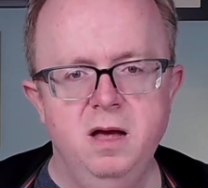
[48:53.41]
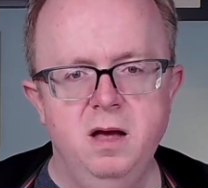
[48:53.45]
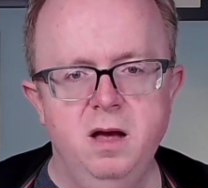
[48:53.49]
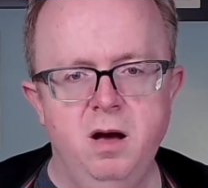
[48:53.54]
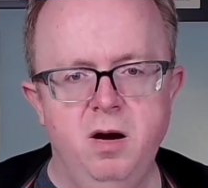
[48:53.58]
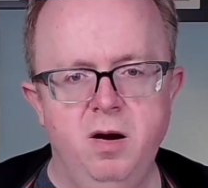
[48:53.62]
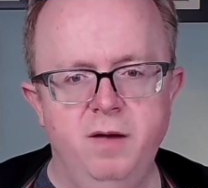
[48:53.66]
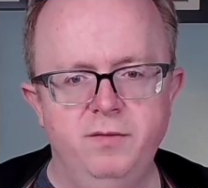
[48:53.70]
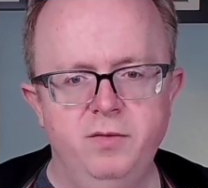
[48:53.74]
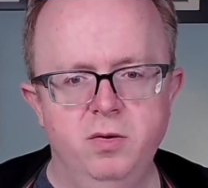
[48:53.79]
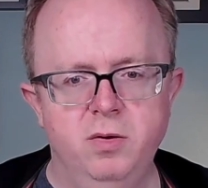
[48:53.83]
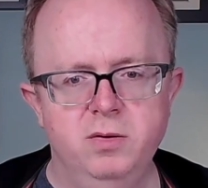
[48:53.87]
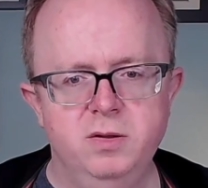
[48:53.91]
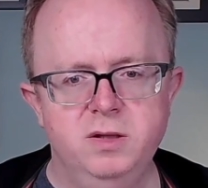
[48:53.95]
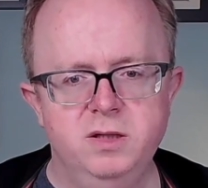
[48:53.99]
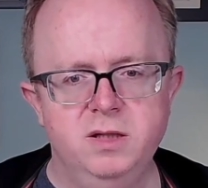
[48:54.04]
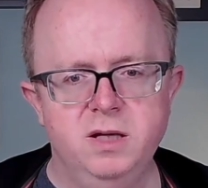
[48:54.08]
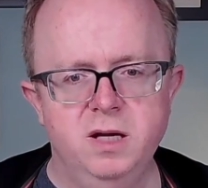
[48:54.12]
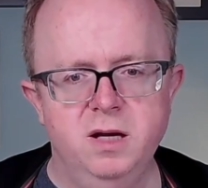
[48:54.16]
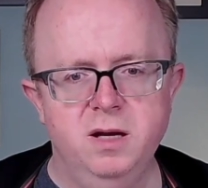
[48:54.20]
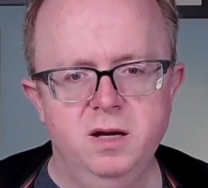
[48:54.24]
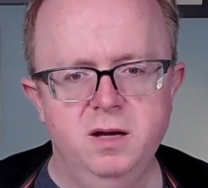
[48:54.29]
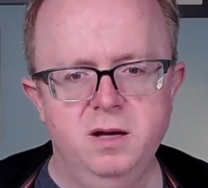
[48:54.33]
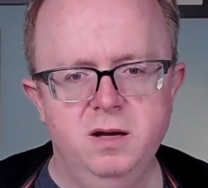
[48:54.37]
I've got
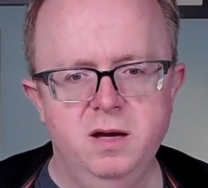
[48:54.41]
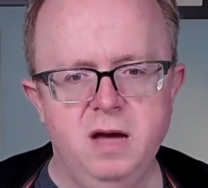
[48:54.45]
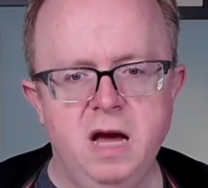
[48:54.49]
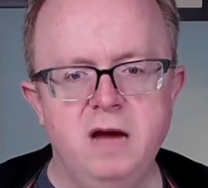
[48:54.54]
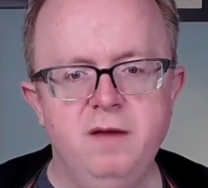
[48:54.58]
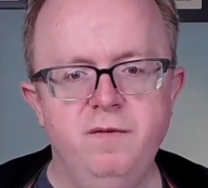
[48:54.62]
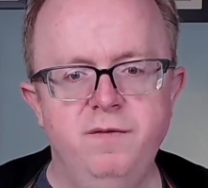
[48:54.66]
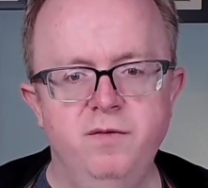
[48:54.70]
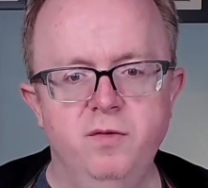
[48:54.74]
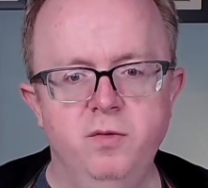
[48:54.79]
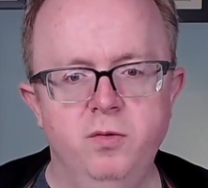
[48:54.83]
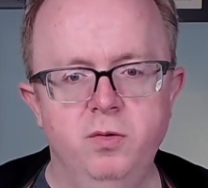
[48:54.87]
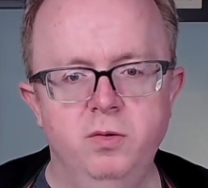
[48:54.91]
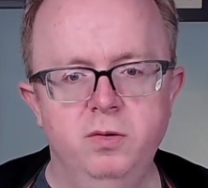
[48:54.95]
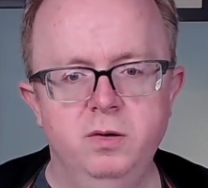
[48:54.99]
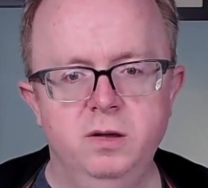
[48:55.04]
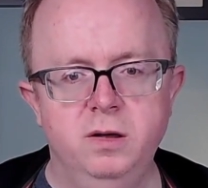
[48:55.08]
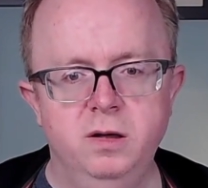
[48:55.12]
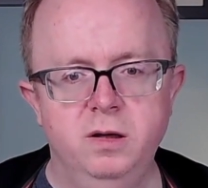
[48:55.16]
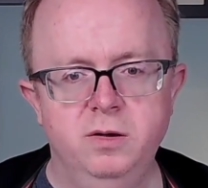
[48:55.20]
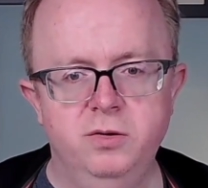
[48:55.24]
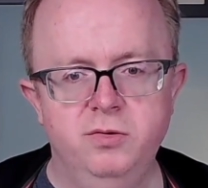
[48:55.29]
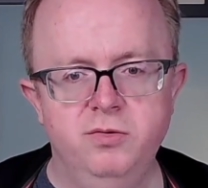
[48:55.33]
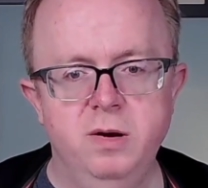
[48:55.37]
A4
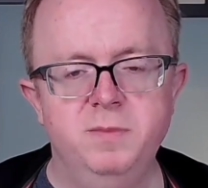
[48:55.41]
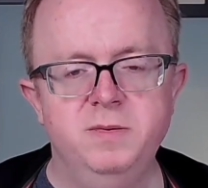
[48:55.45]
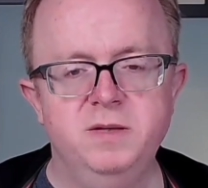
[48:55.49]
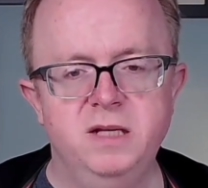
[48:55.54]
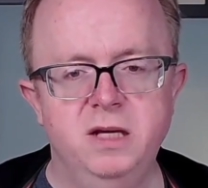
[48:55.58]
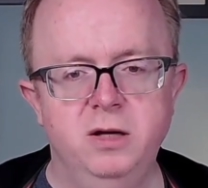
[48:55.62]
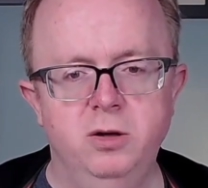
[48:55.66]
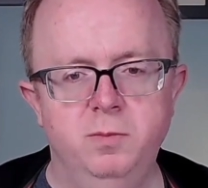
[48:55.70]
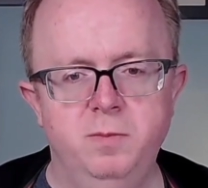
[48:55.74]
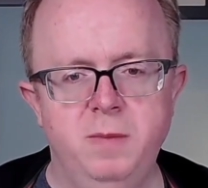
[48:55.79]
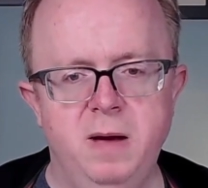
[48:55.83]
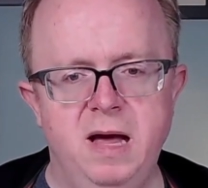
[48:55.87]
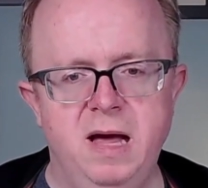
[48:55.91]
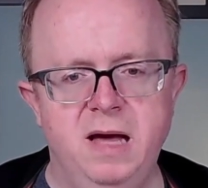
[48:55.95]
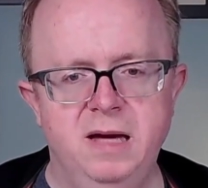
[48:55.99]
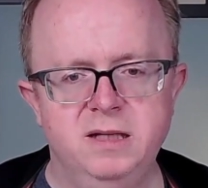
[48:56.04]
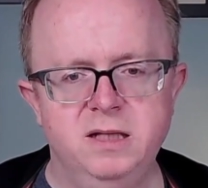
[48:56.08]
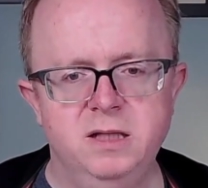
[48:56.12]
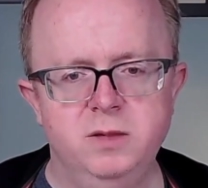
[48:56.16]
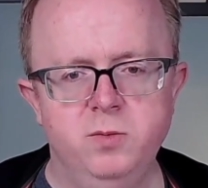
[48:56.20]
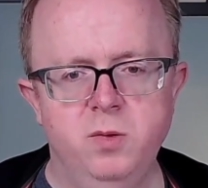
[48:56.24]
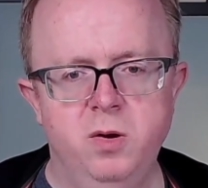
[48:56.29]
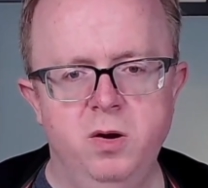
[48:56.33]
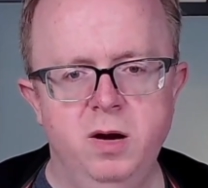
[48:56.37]
grip seal
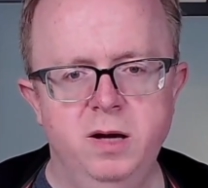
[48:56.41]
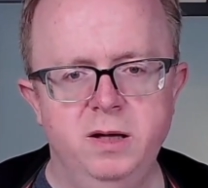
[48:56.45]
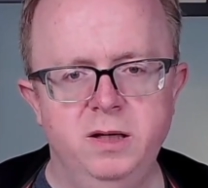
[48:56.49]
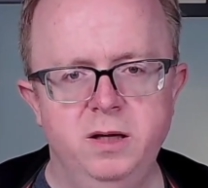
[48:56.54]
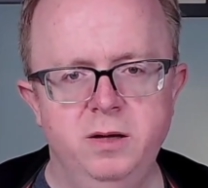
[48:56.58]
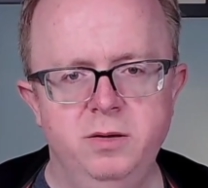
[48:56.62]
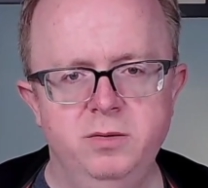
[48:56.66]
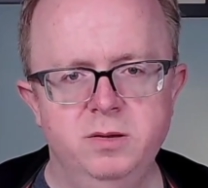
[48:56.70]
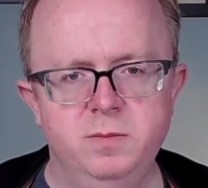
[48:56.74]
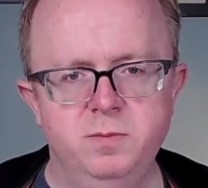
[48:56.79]
bags, what I use,